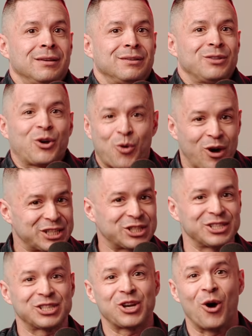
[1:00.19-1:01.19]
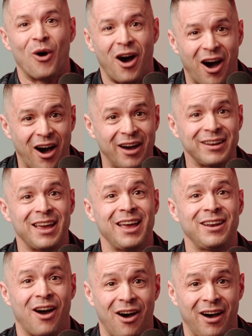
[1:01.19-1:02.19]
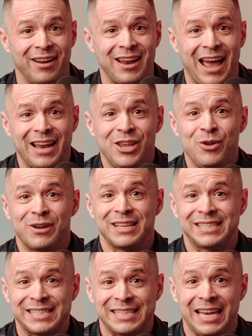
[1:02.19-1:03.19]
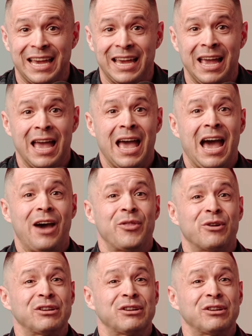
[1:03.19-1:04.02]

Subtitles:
The questions go on, and you can see how there